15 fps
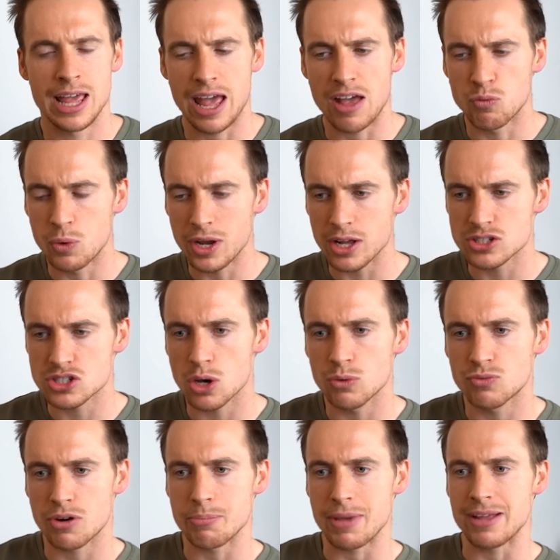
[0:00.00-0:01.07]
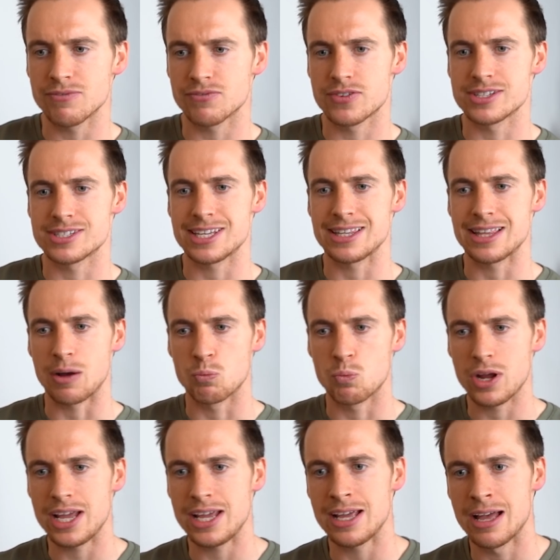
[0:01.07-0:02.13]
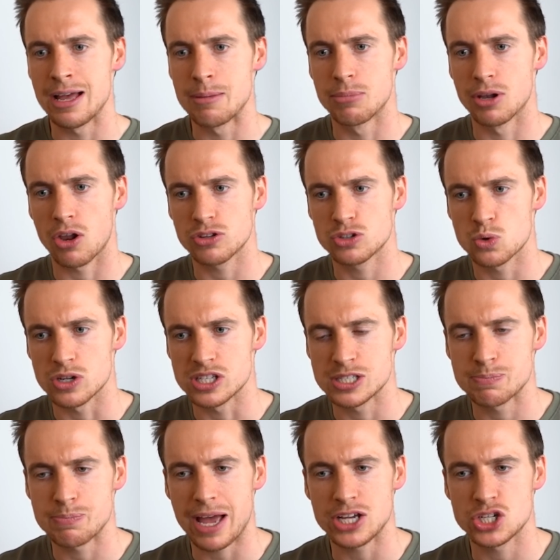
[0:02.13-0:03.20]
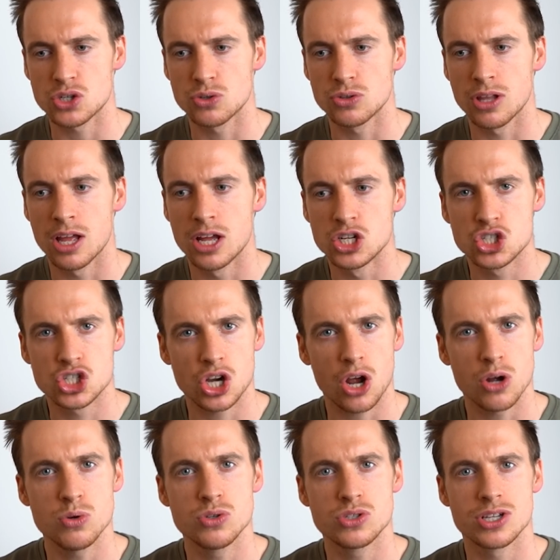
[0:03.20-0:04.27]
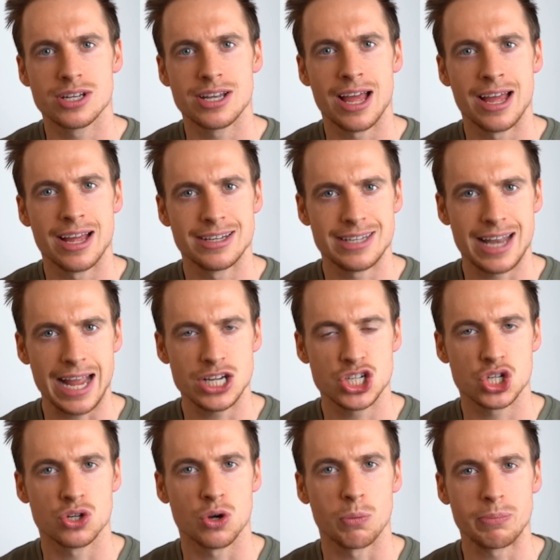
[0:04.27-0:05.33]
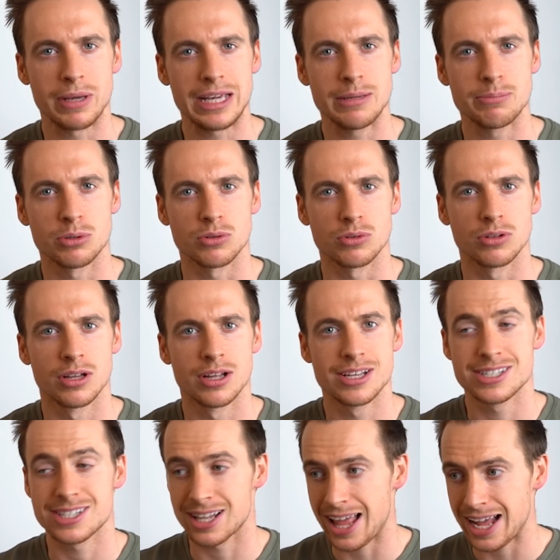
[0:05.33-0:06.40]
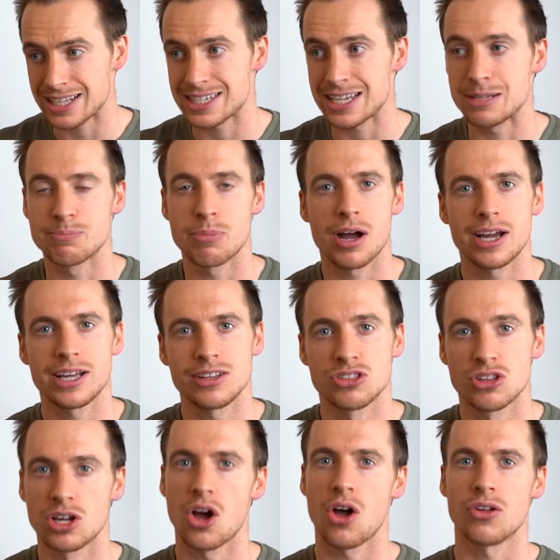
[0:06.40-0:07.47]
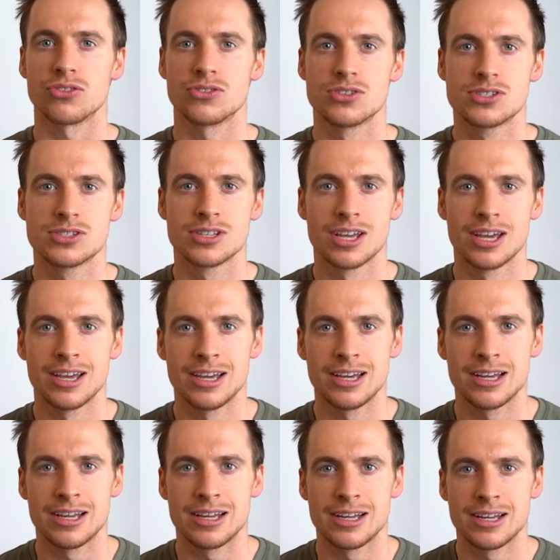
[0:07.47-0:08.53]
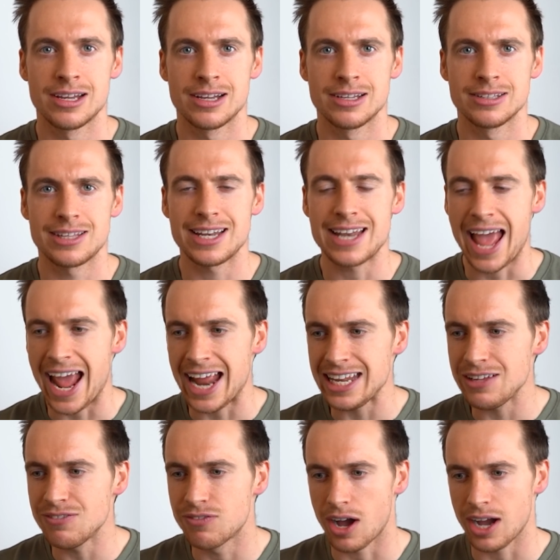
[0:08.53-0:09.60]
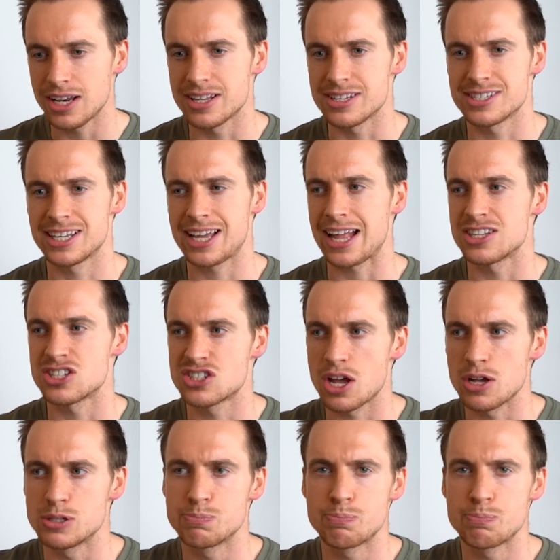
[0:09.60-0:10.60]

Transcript: If we are told from infancy that we belong to a special, chosen nation or people, selected by the gods, then any violence against those